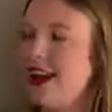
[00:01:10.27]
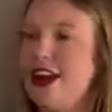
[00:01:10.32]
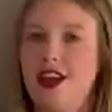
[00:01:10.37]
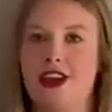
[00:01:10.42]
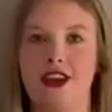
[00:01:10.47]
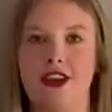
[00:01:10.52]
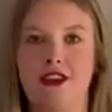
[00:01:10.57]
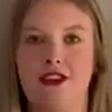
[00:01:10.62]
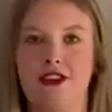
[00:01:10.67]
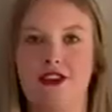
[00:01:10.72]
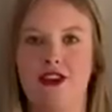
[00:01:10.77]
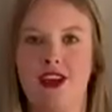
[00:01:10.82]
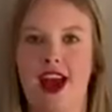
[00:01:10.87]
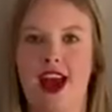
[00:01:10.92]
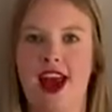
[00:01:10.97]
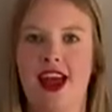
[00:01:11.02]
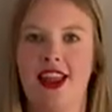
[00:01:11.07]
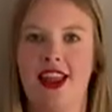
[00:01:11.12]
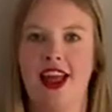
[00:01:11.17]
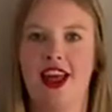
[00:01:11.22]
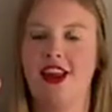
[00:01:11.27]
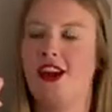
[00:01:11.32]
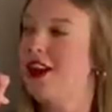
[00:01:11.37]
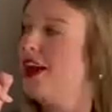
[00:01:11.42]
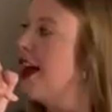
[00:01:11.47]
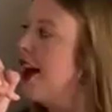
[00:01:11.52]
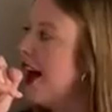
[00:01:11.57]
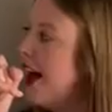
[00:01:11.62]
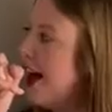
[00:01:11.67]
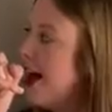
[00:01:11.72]
you shall
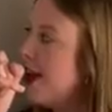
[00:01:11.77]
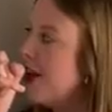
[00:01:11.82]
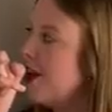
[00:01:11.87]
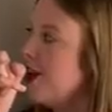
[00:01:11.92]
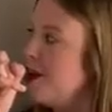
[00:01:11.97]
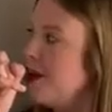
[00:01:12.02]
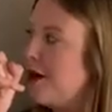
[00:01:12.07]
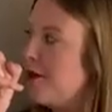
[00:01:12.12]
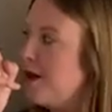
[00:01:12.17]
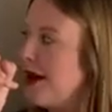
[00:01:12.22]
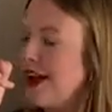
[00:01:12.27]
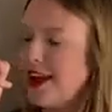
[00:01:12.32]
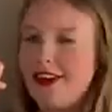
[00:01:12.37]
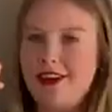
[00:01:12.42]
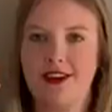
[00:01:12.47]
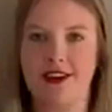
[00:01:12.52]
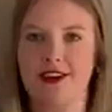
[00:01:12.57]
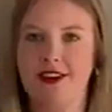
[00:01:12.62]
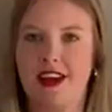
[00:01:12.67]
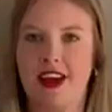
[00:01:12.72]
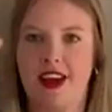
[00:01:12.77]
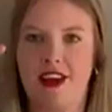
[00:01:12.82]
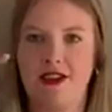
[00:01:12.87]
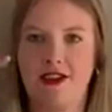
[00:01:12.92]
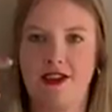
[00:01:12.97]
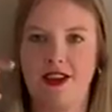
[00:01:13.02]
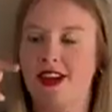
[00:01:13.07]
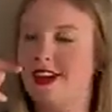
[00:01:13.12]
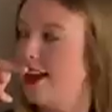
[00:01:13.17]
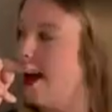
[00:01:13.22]
not make yourself
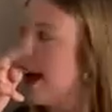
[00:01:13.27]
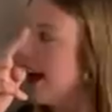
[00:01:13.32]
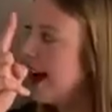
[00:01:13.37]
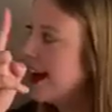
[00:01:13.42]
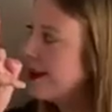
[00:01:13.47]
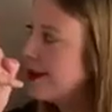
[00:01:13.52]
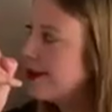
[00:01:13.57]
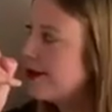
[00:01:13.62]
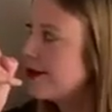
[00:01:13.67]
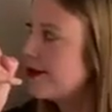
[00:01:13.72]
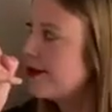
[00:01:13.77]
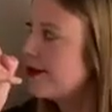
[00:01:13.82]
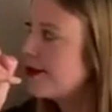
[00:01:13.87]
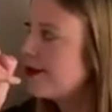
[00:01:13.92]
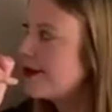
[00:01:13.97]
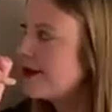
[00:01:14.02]
an idol.